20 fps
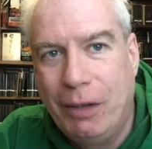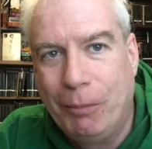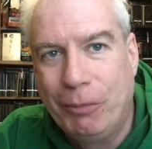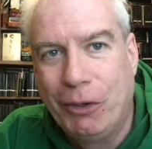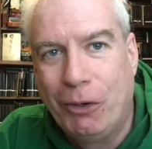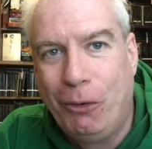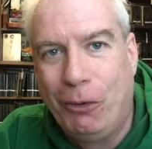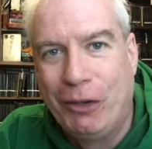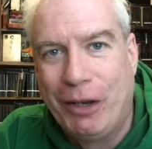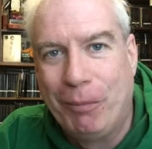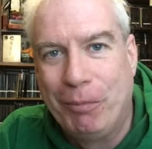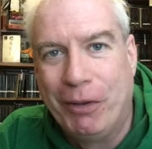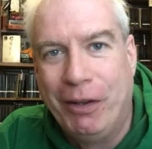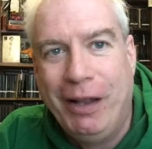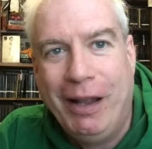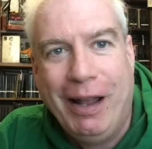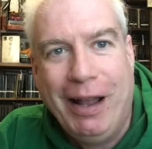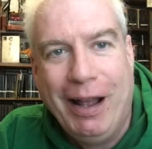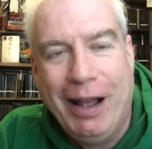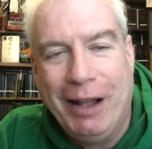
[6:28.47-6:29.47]
I'm going to hold up a,
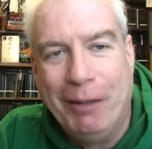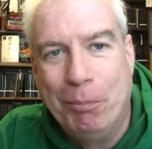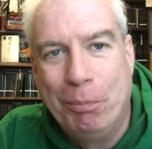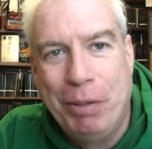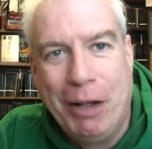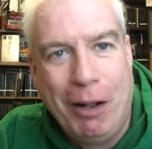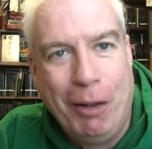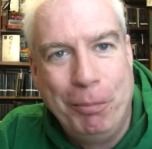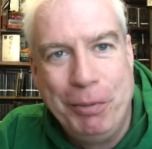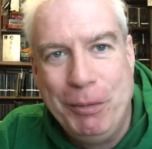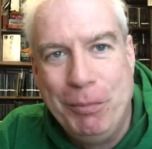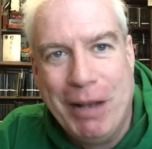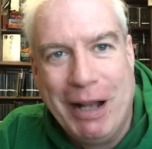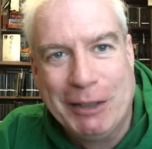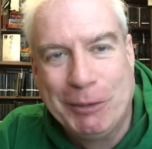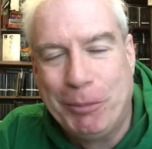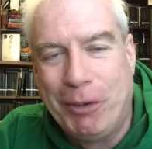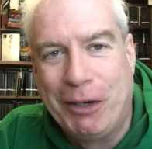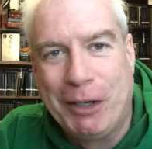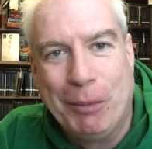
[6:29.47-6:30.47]
a pulpy
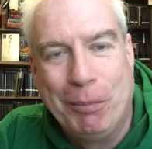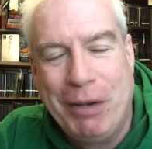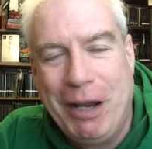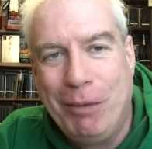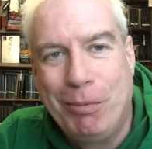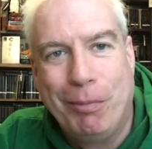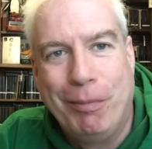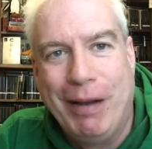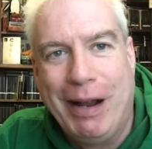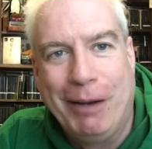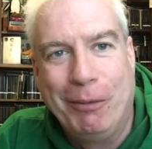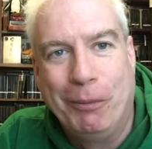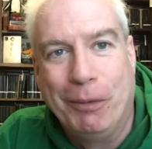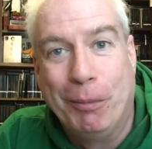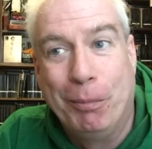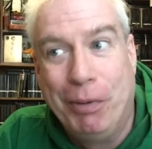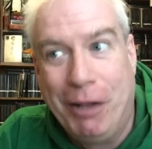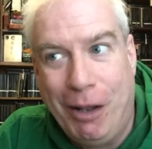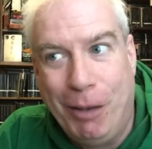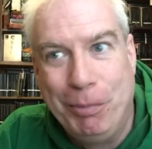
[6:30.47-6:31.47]
mass market paperback
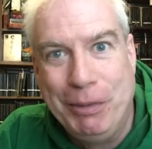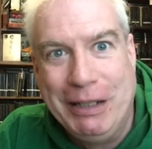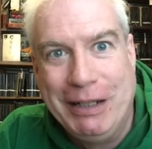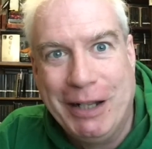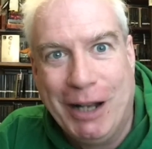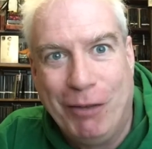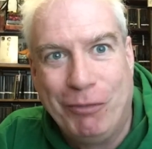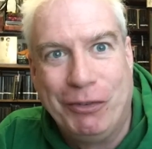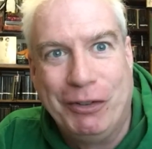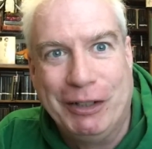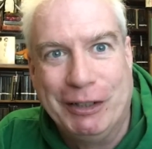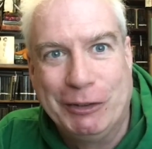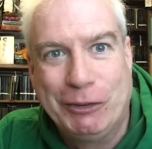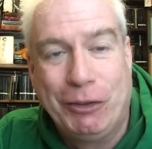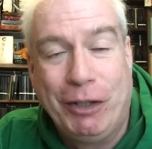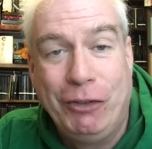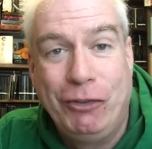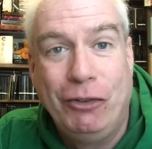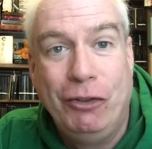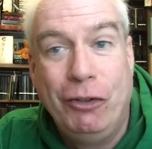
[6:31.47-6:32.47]
with a pulpy cover
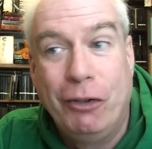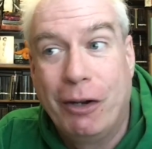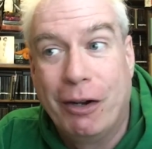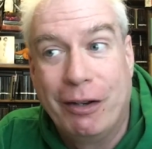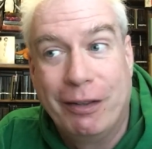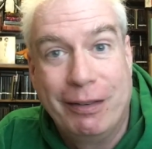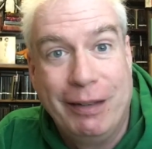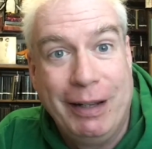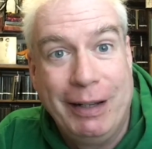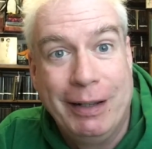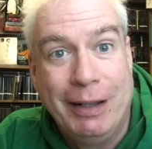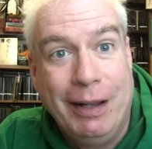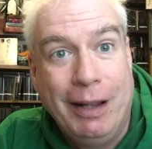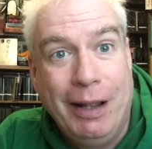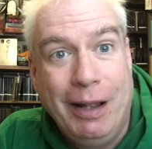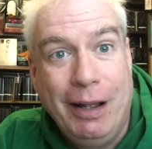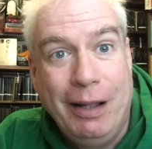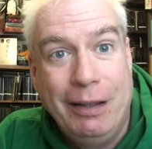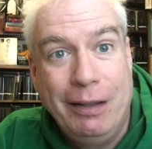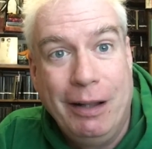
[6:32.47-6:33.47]
illustration, and you're going to think,
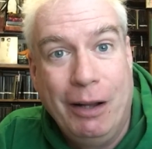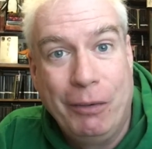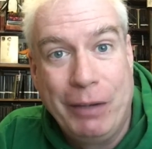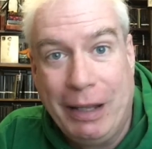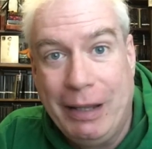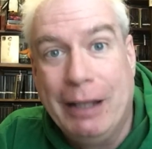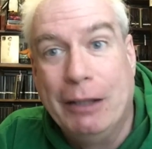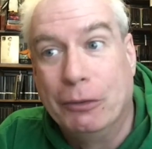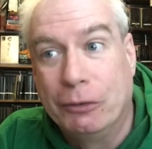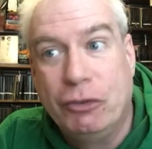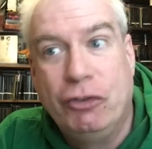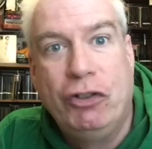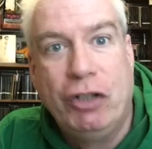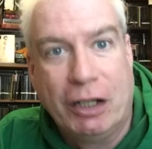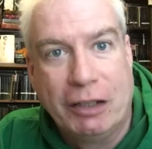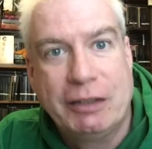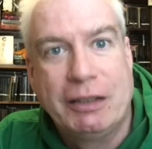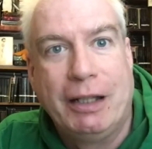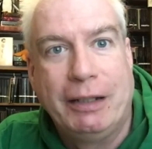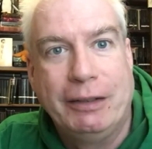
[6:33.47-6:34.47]
okay, that looks
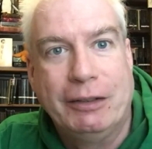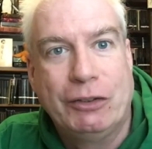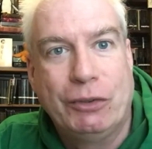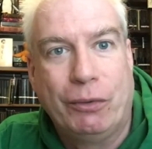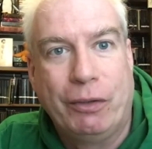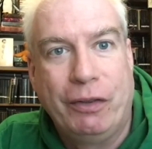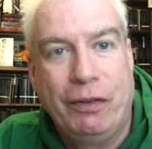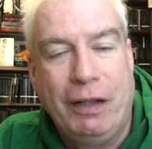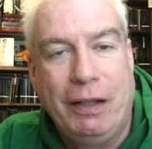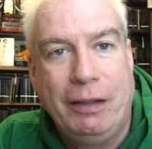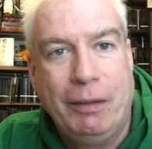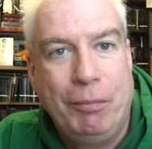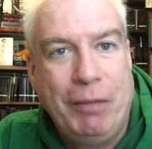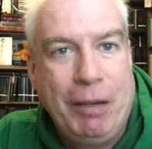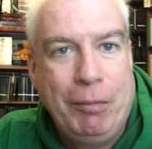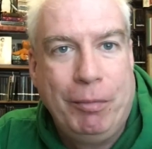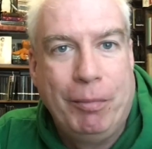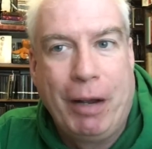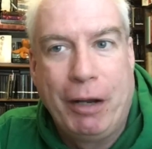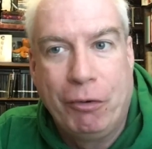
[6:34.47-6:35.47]
just like the sort of thing that
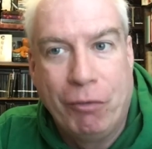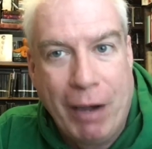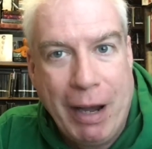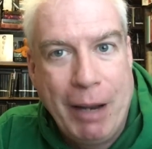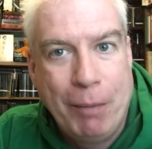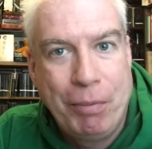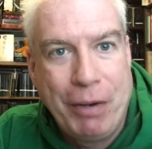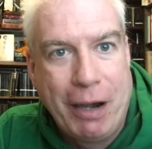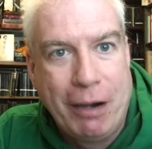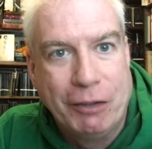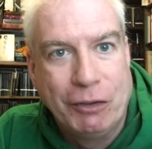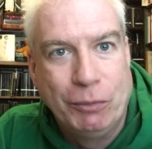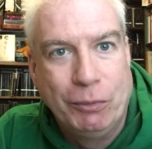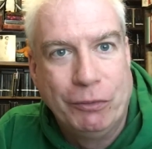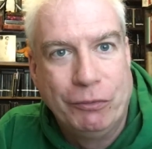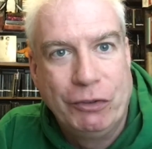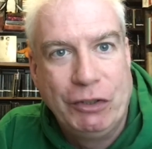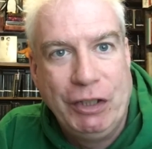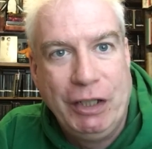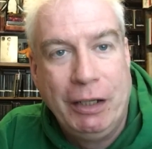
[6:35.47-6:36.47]
maybe my grandparents
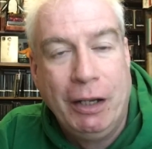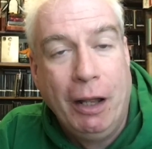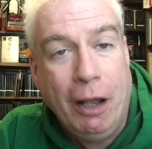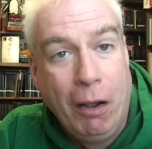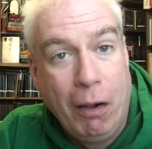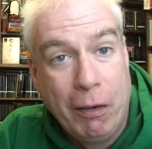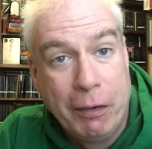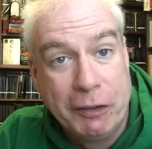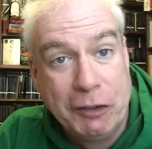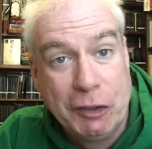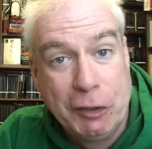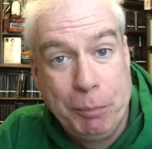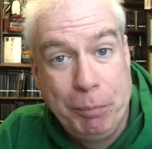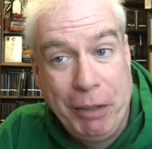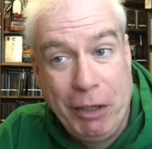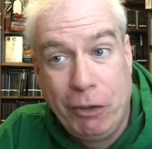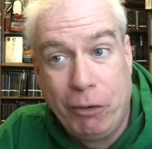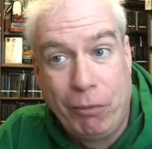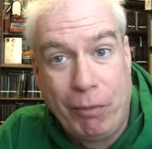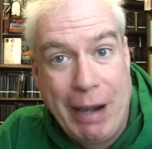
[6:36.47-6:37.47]
would have seen on a
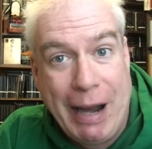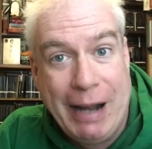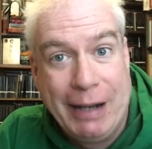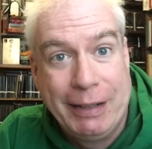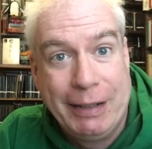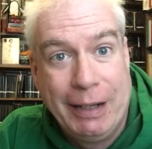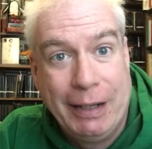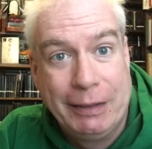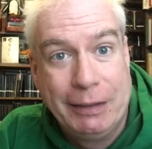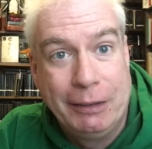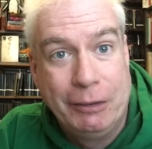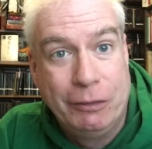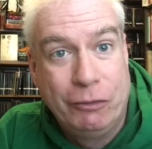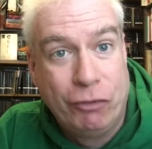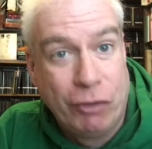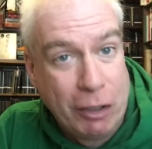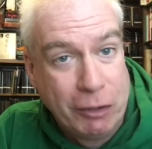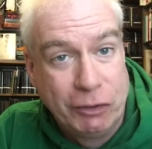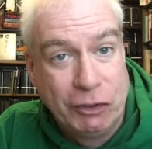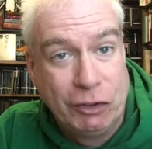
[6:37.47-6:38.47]
spinner rack at the
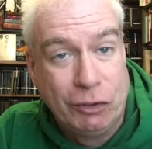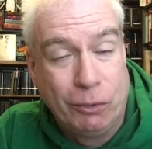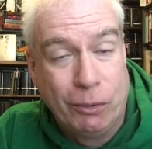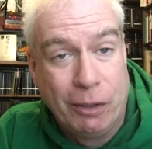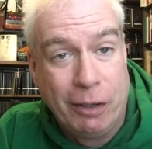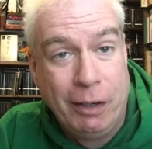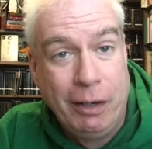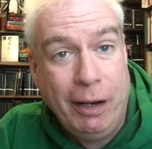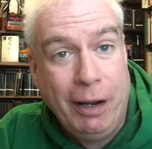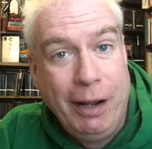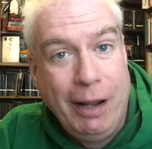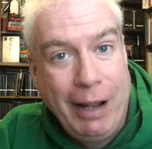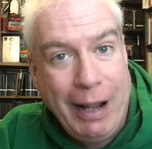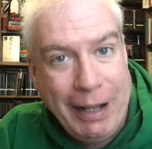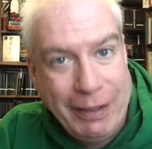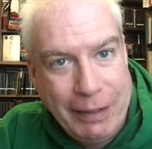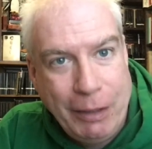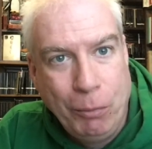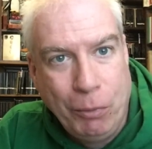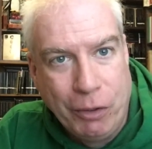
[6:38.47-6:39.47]
drugstore,
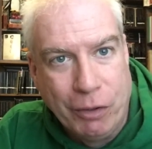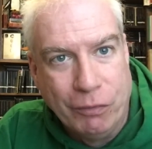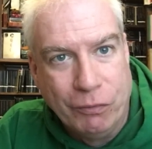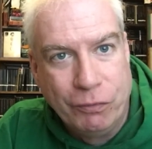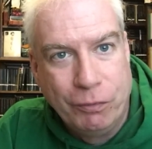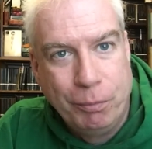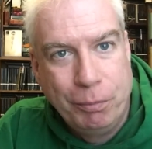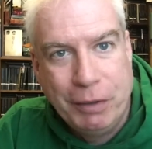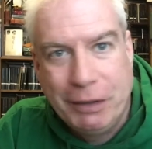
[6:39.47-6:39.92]
and they would have.